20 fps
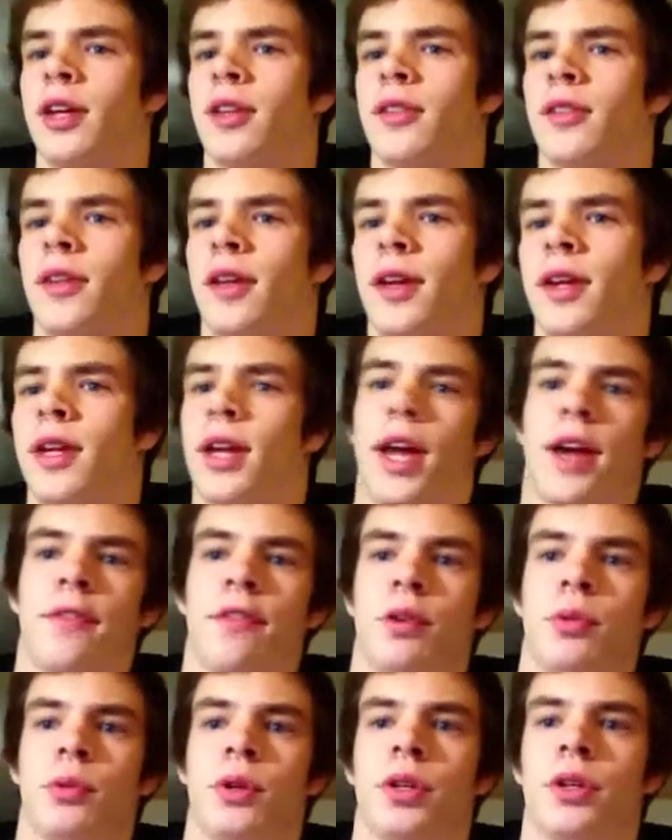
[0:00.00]
It's like
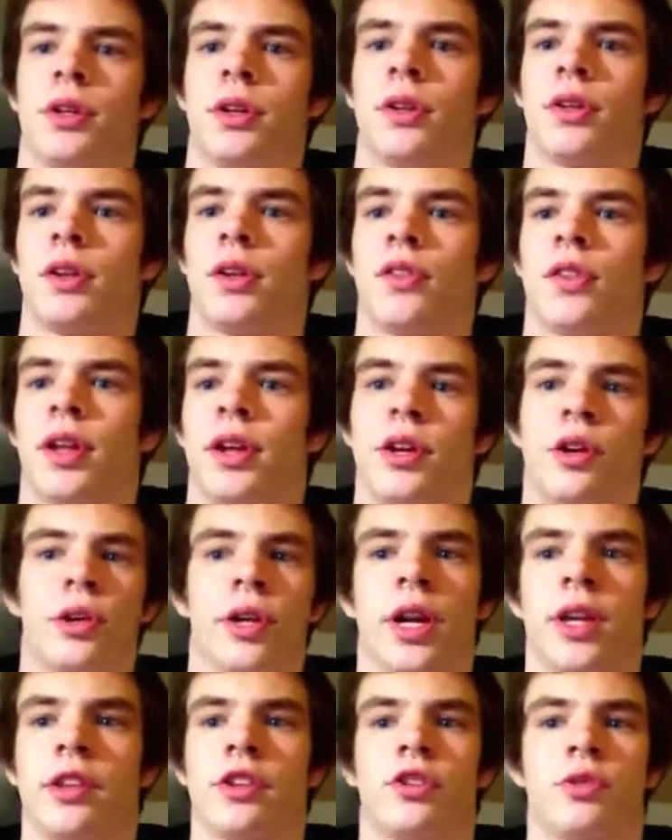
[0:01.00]
everyone is like, oh
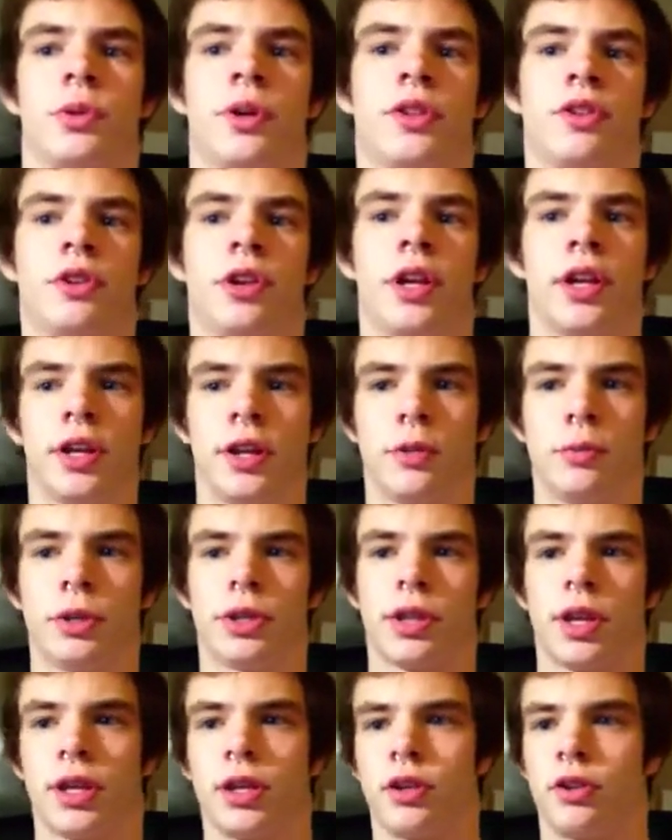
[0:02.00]
yeah, the twins are getting what
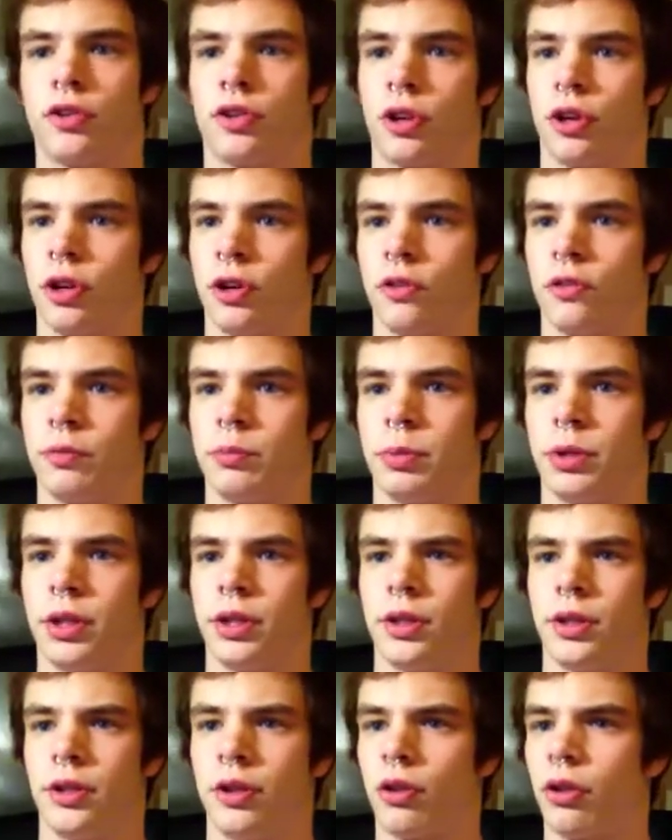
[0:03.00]
they deserve,
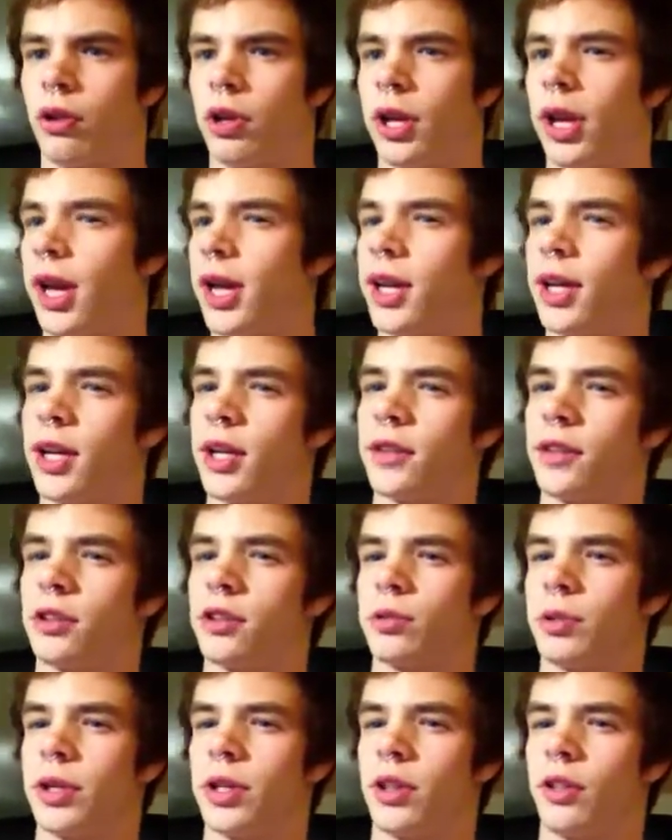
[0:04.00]
but you're all hating on the
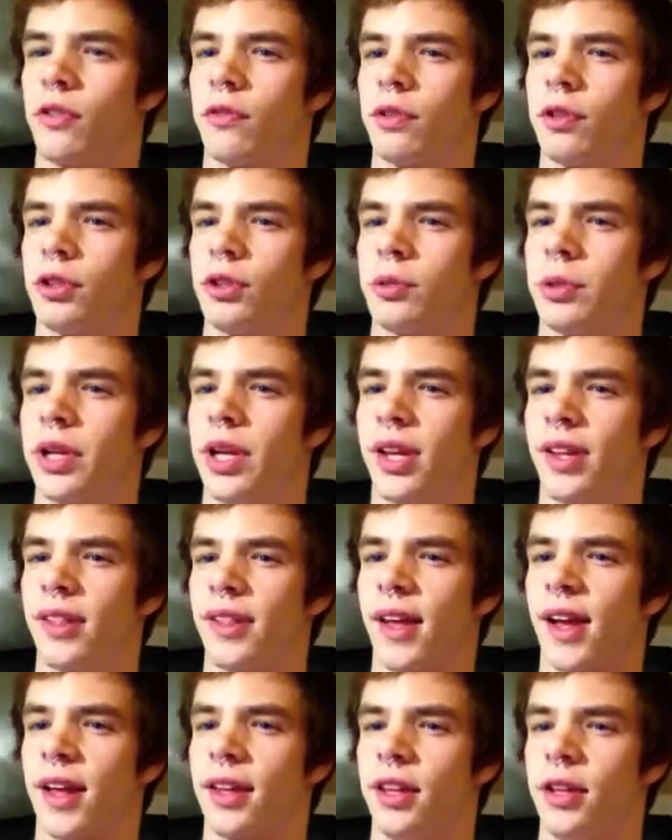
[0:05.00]
twins for doing
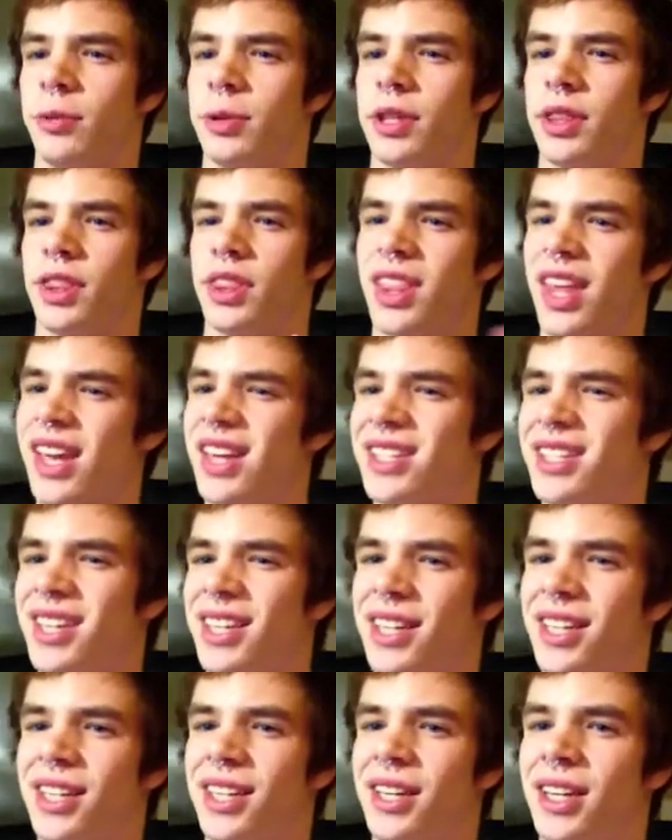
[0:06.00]
exactly what they
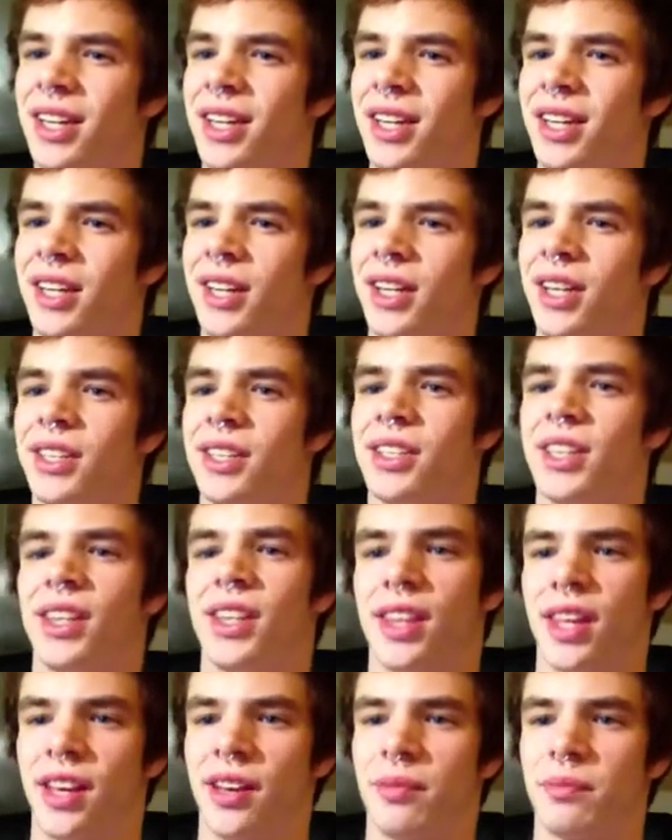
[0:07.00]
did to
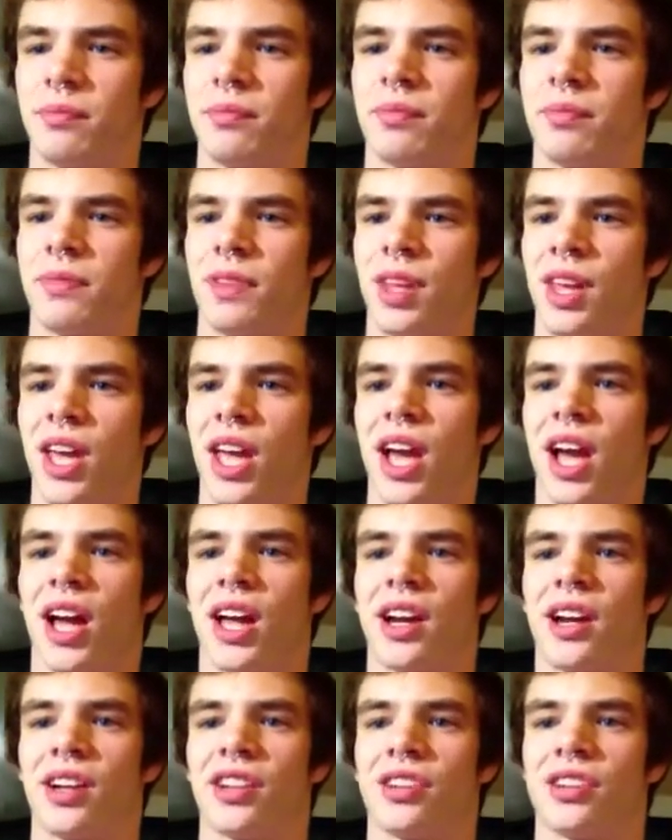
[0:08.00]
them.
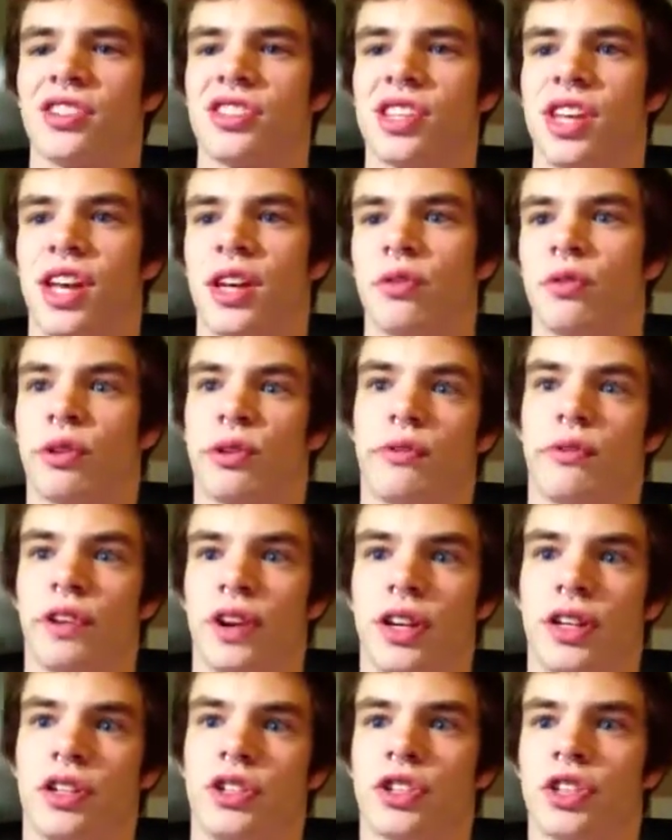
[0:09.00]
And I understand
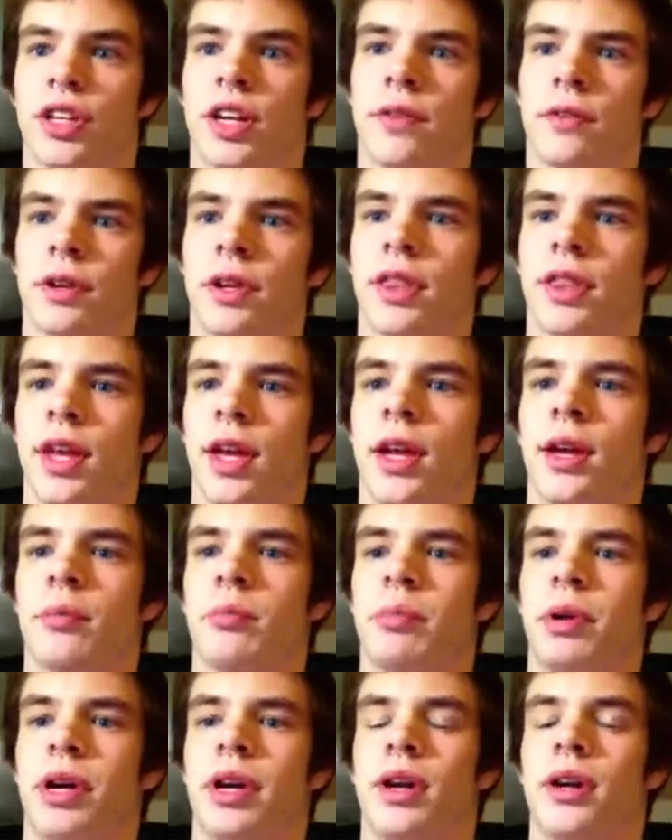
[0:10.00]
revenge and everything,
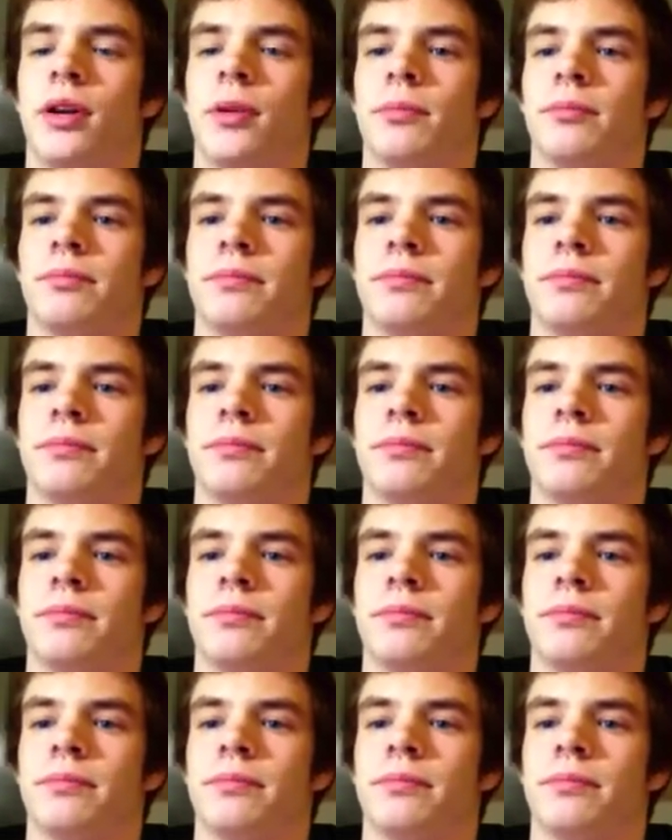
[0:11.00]
but I